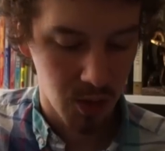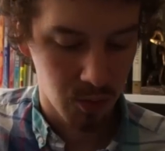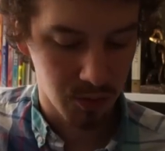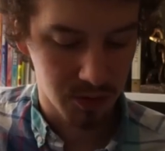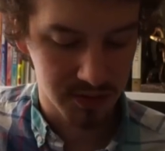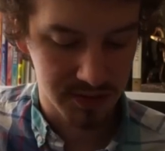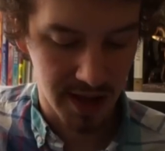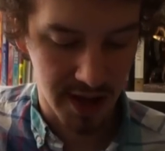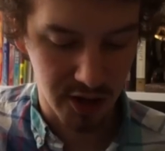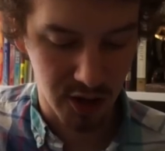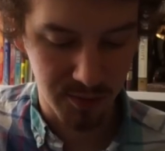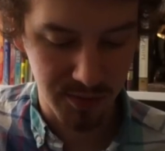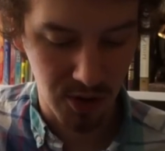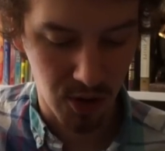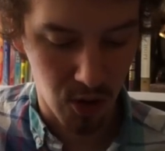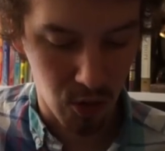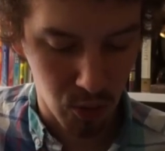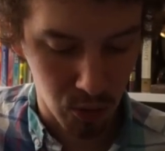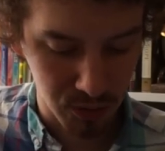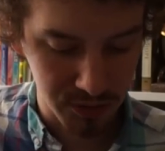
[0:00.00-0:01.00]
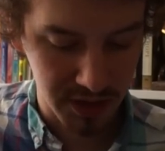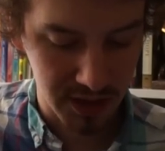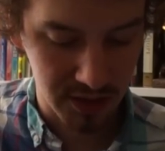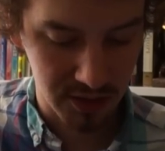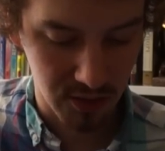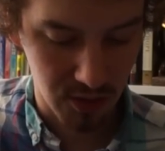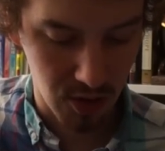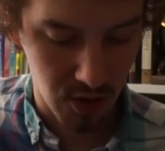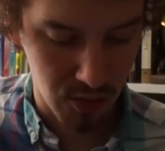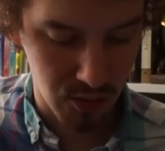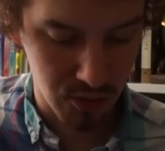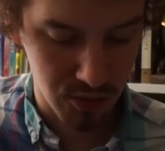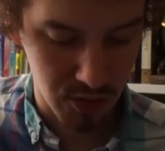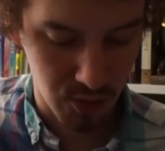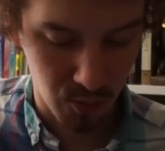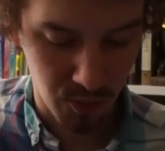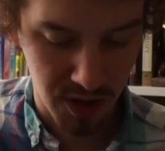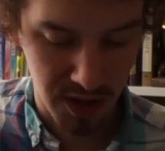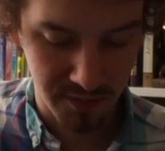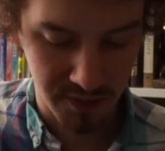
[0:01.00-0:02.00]
Will Kotaku be holding their
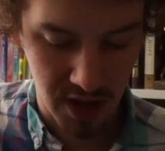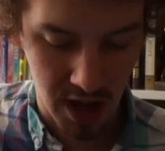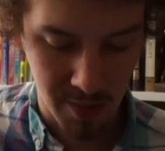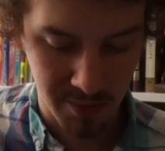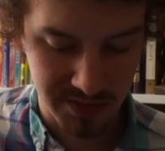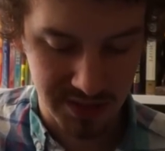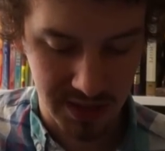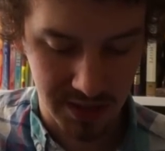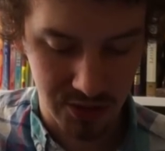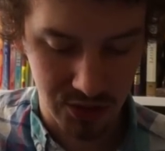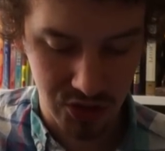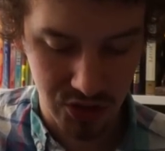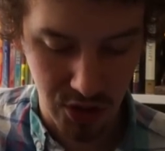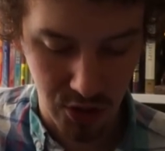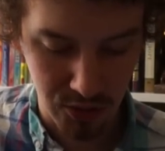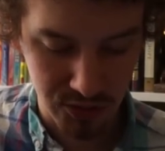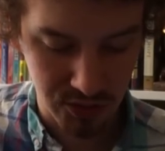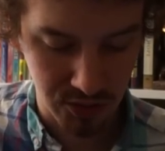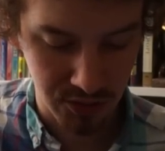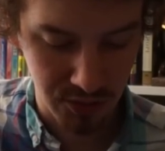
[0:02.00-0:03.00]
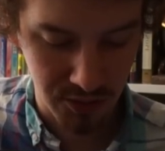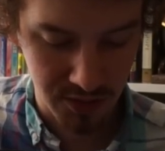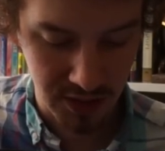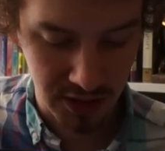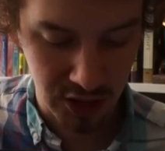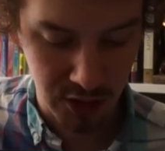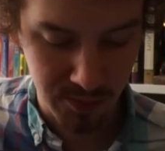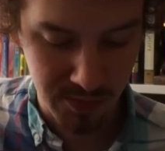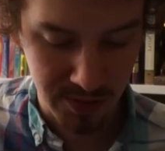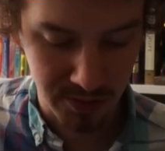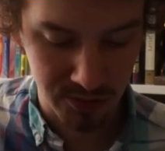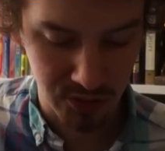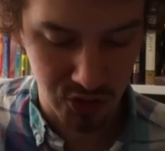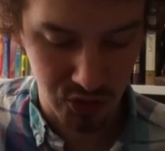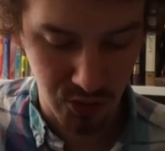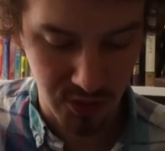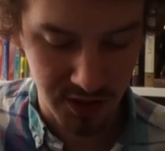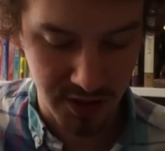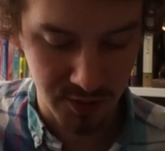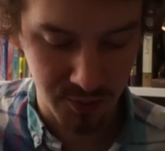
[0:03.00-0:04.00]
own way of commenting on the shows, or do you think you'd be able to
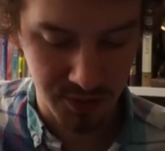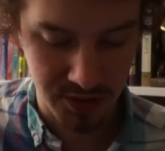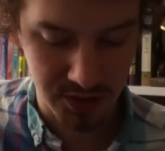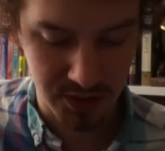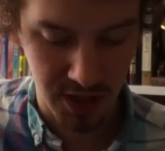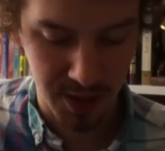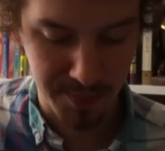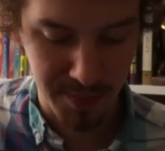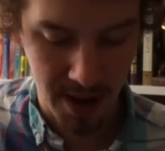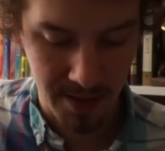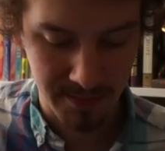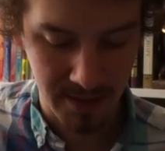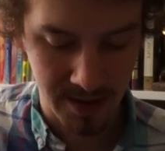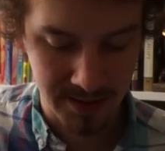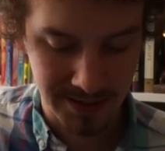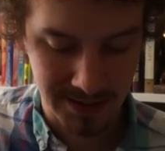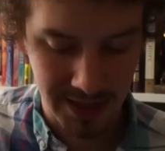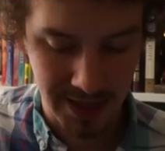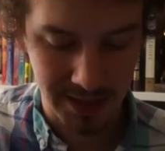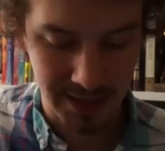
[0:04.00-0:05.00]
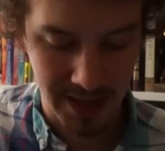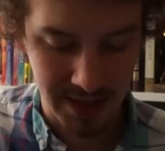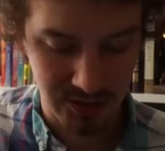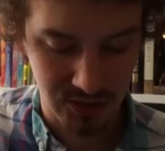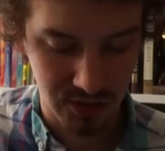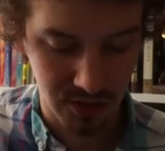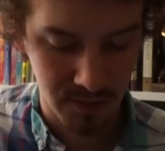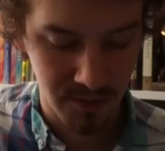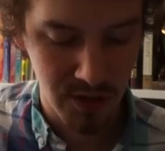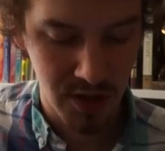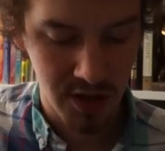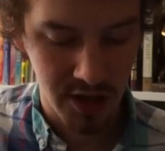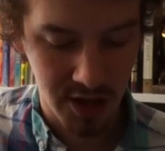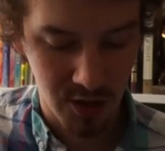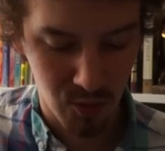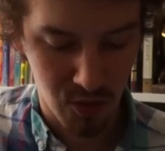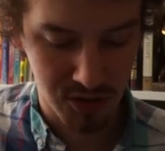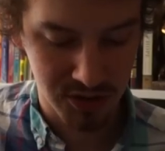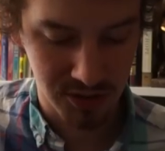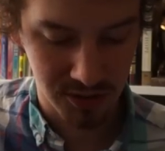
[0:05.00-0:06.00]
join in with the Giant Bomb guys like last year
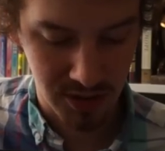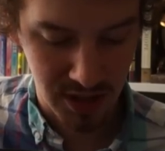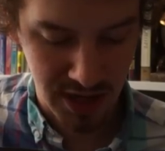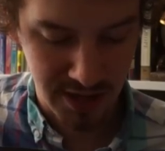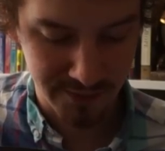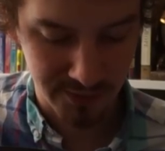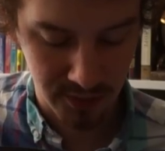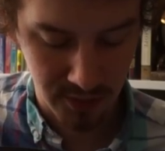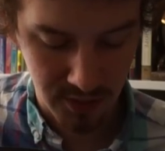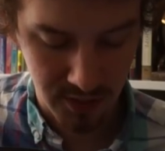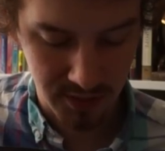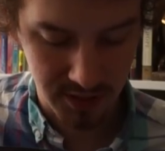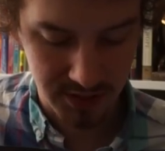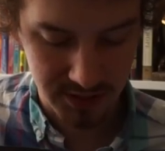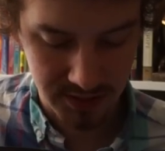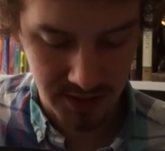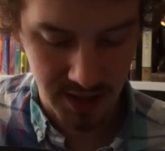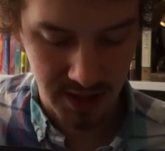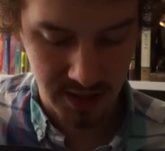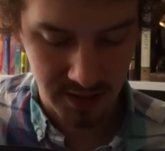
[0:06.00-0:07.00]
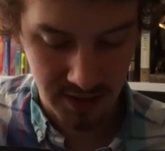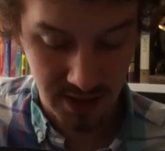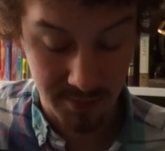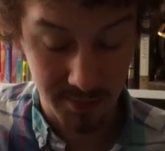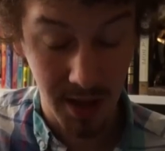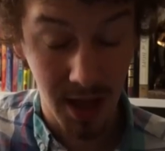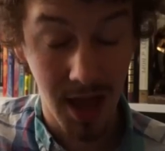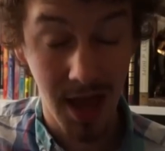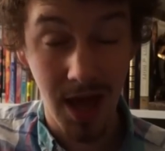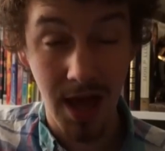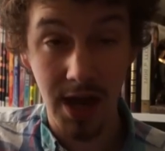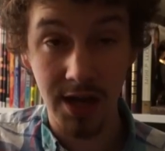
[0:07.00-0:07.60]
and watch it live alongside them?